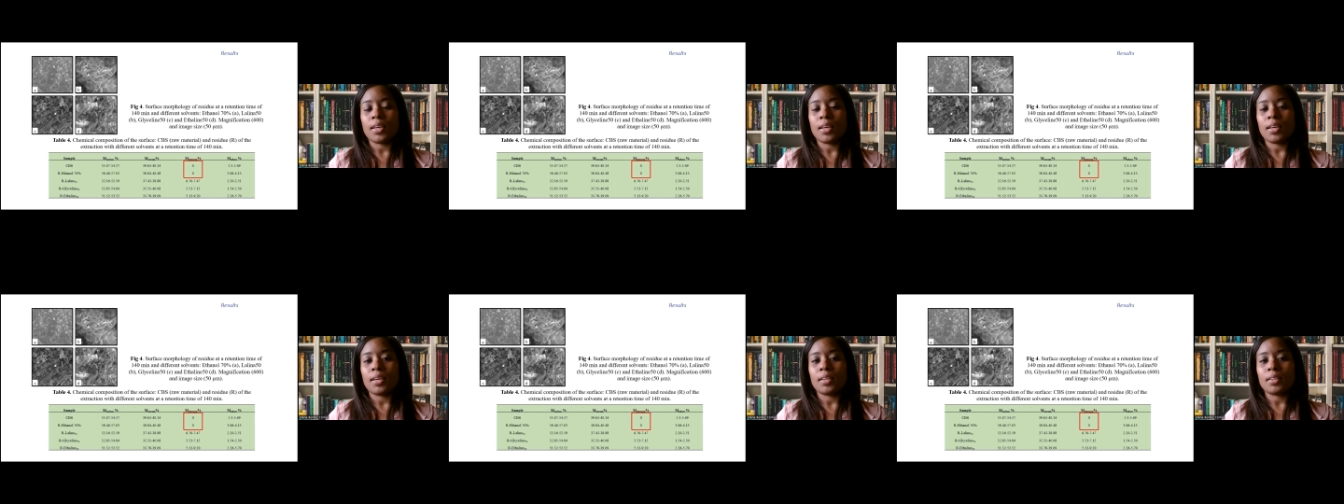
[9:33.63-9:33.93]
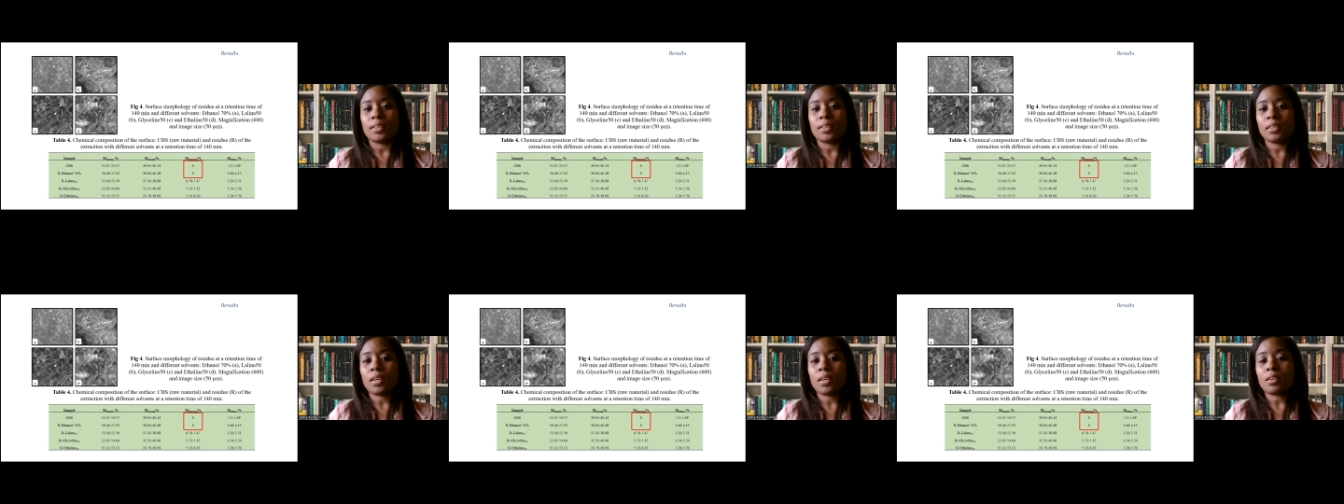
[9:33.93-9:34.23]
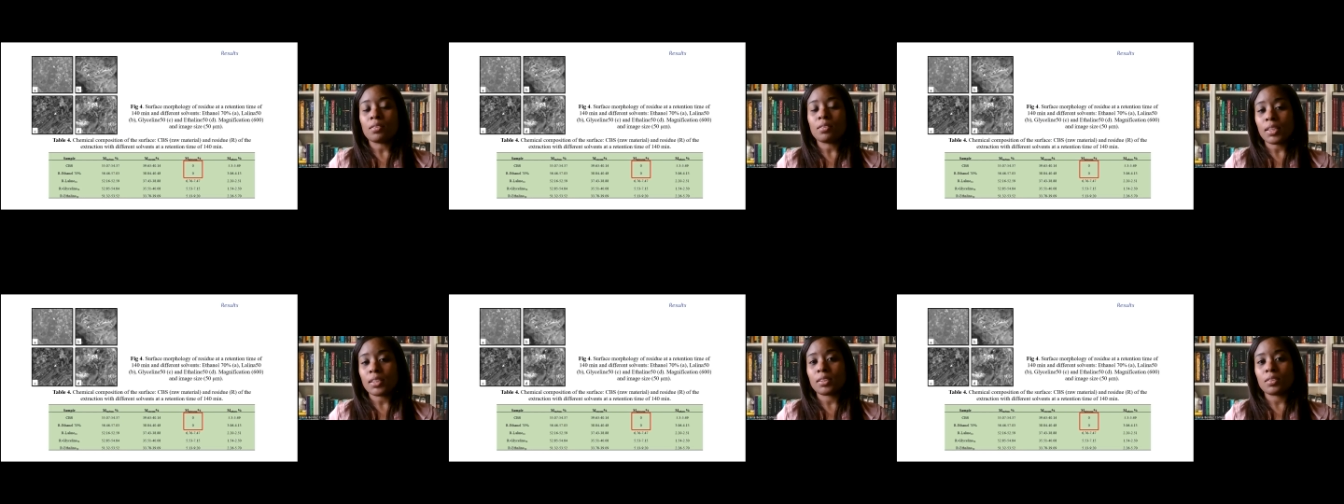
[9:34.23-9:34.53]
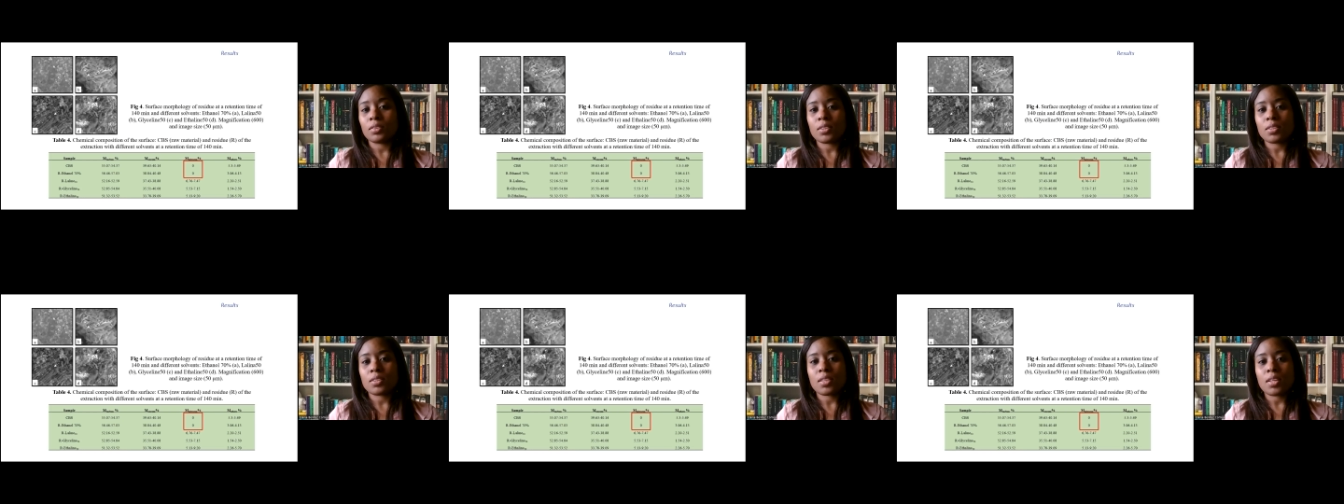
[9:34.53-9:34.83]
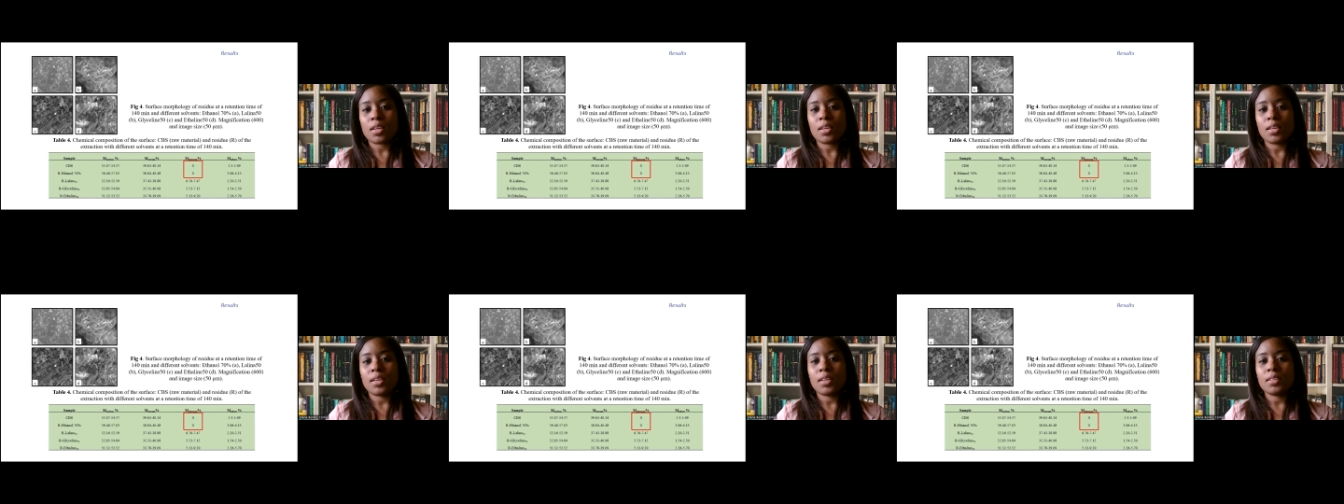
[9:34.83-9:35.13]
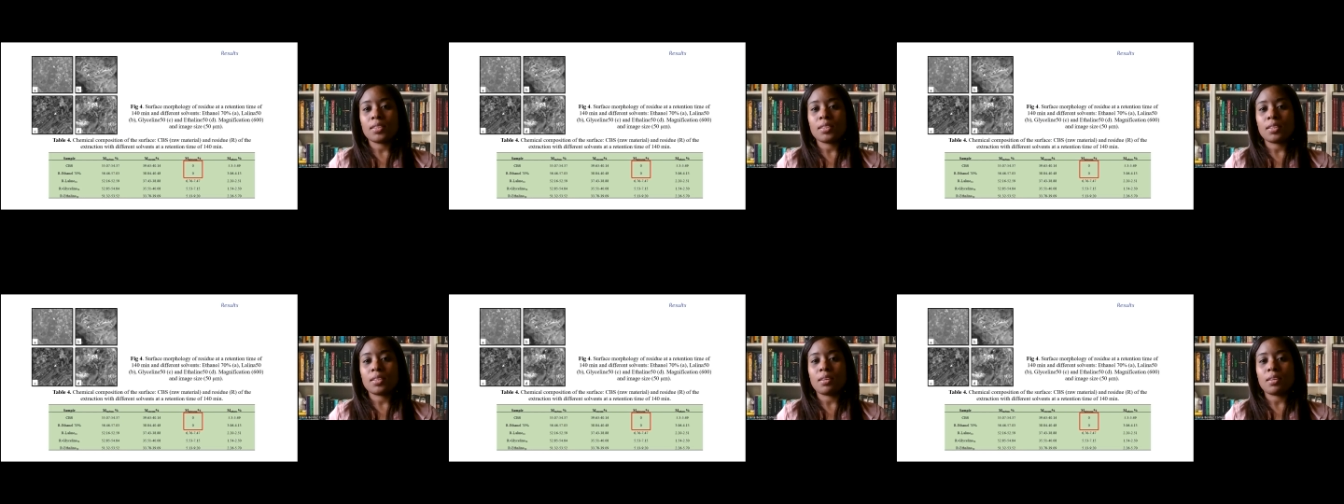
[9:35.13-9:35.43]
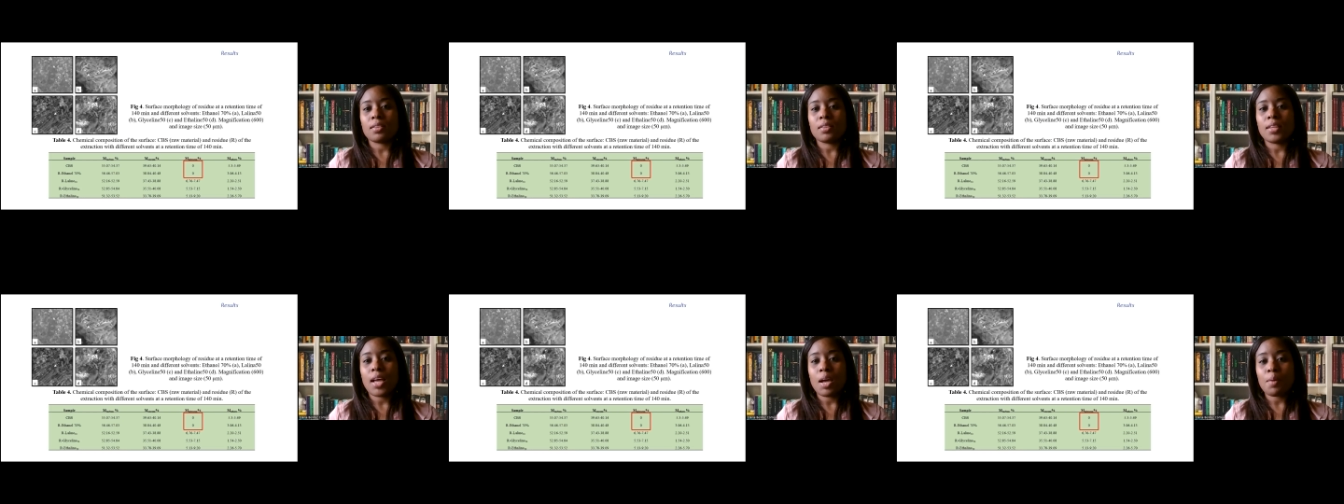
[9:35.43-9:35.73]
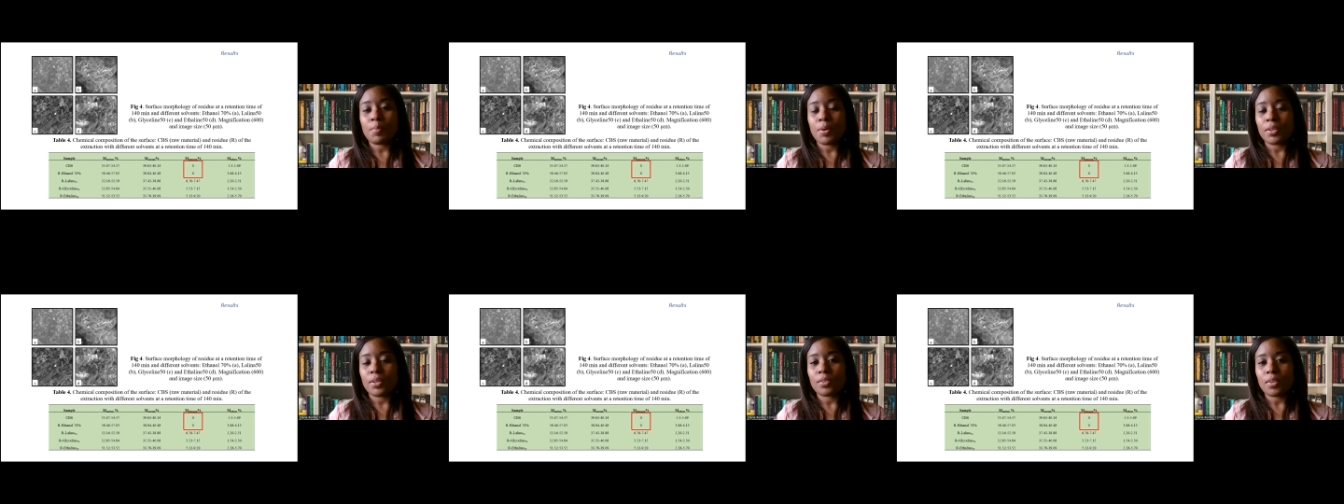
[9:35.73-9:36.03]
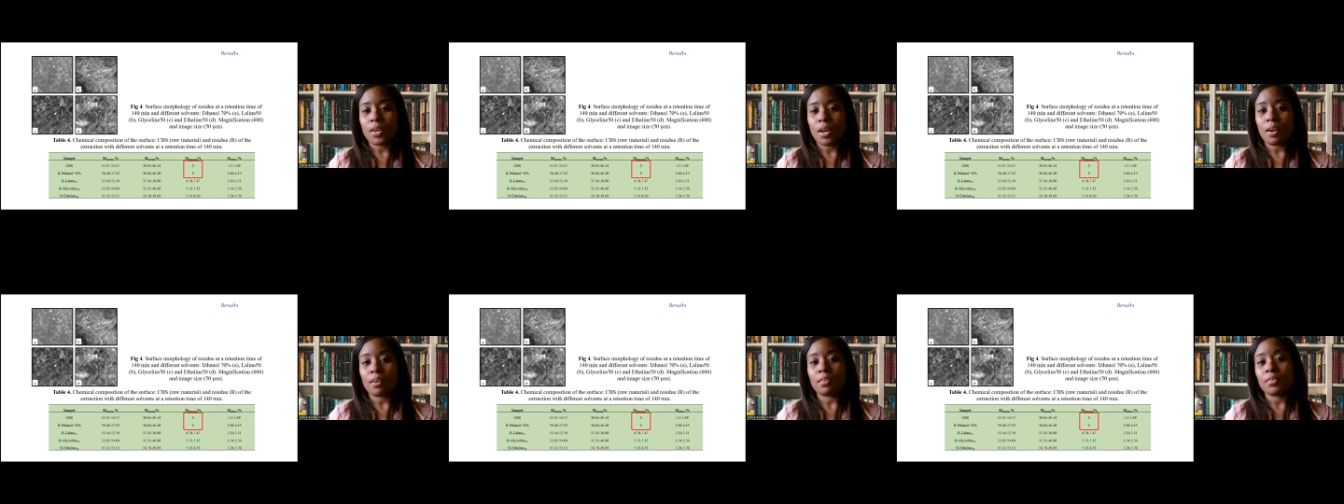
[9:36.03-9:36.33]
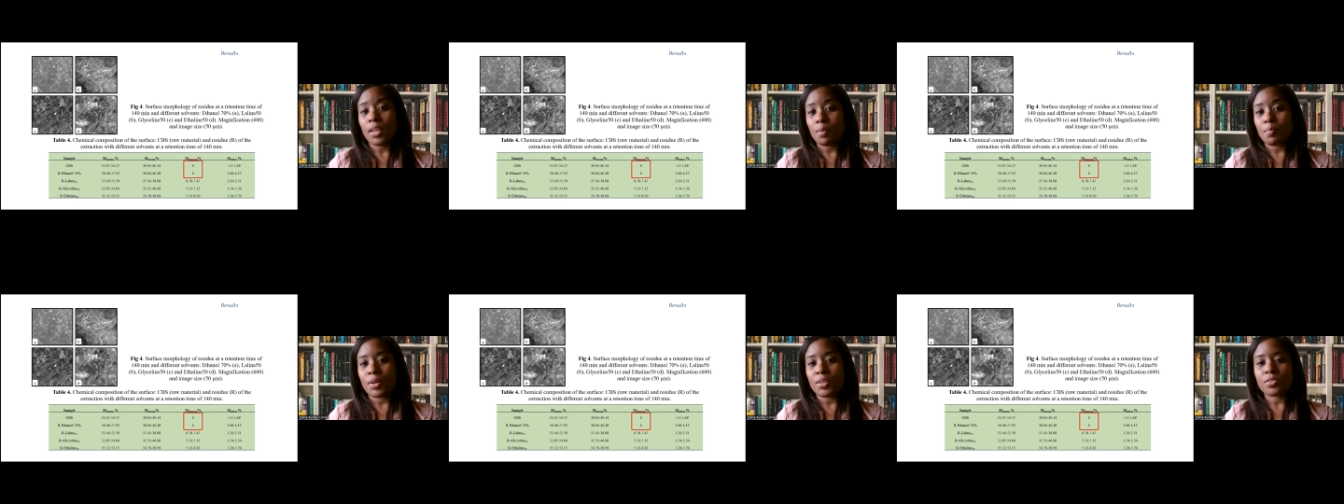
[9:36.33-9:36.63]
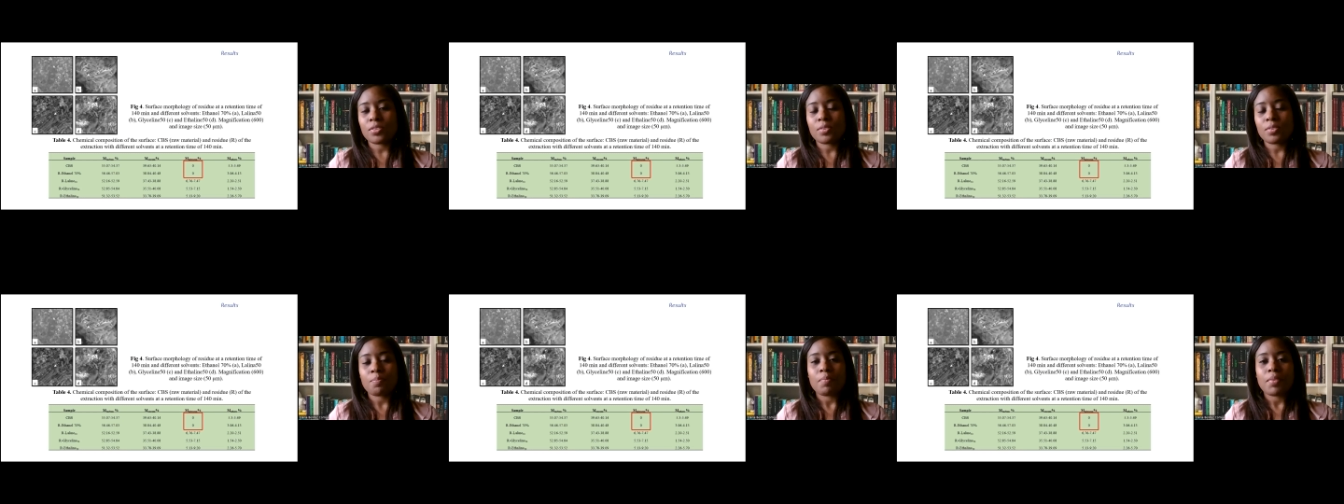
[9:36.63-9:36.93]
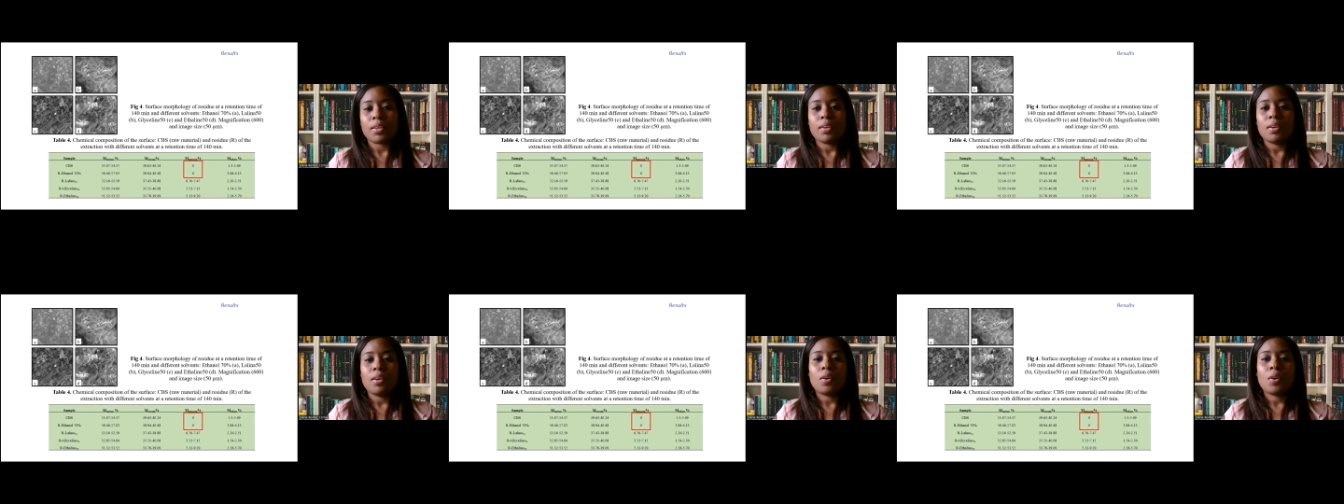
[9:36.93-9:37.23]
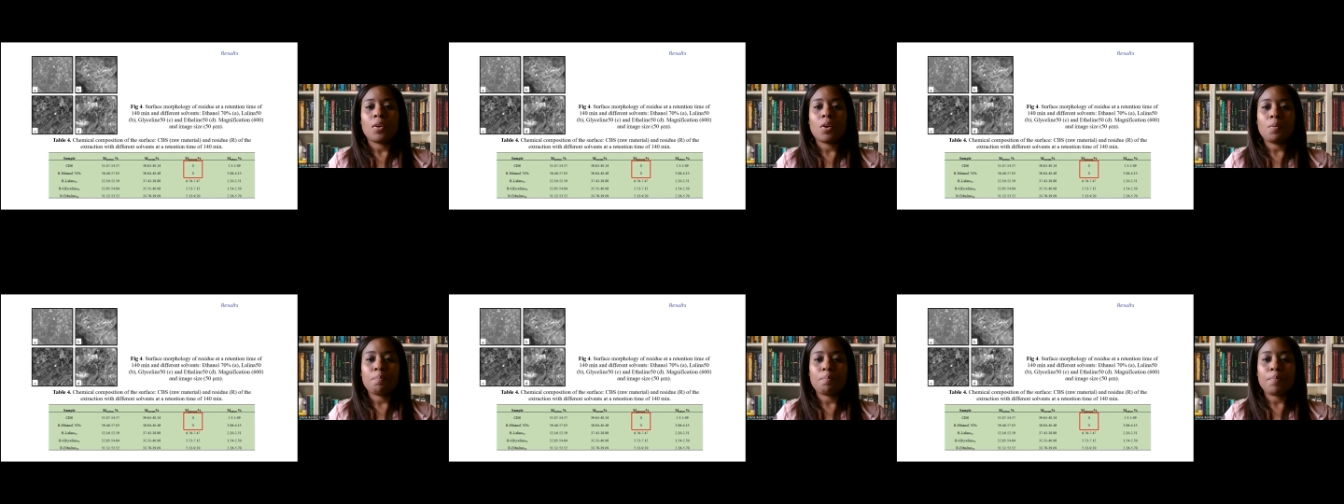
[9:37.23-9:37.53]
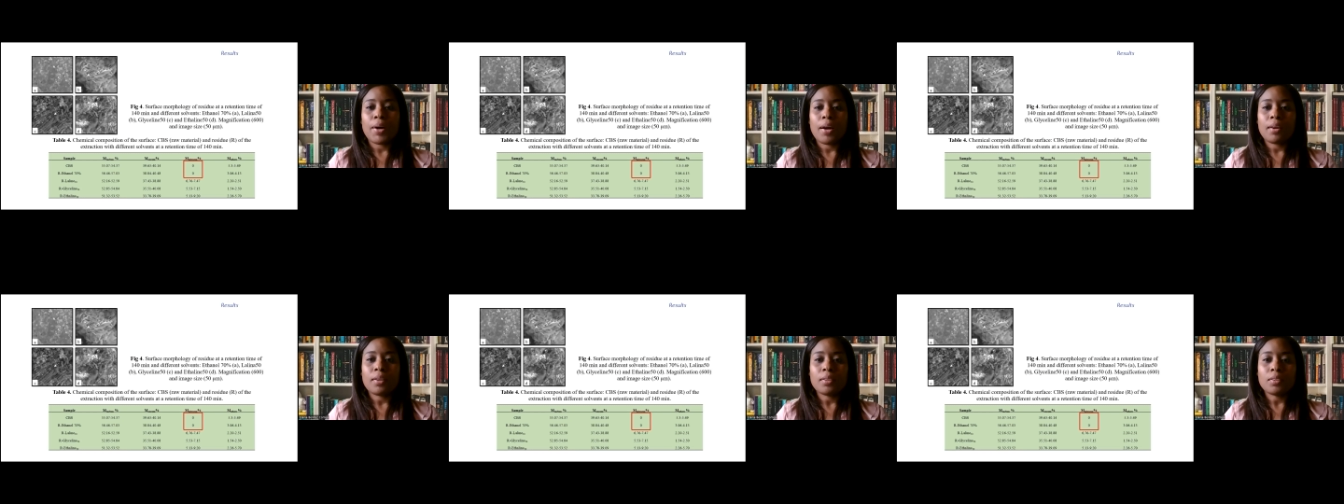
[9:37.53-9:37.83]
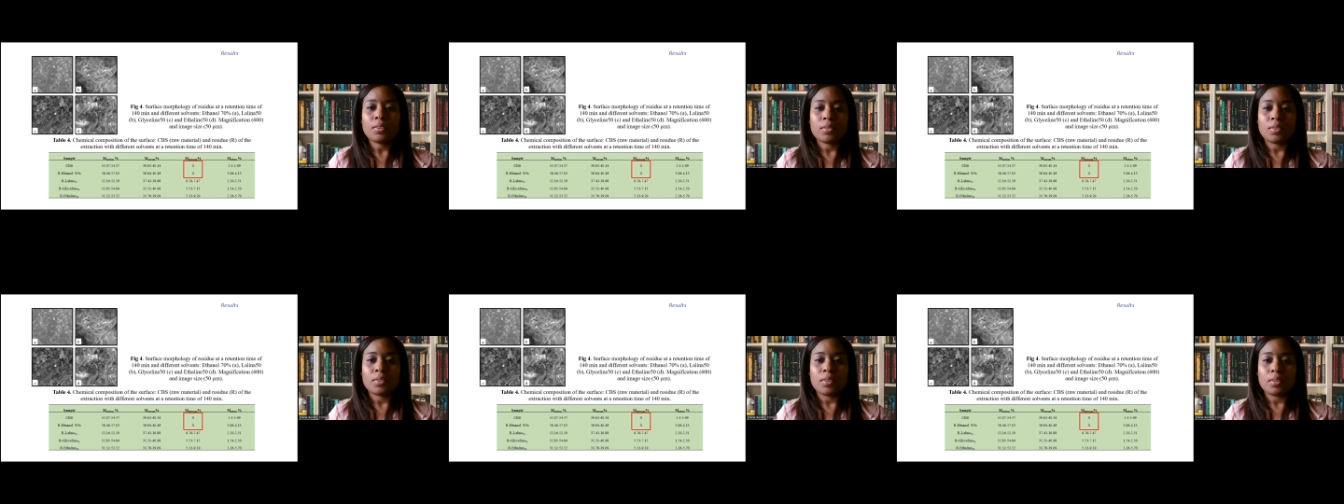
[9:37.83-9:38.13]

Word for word: treated residues is damaged, are damaged compared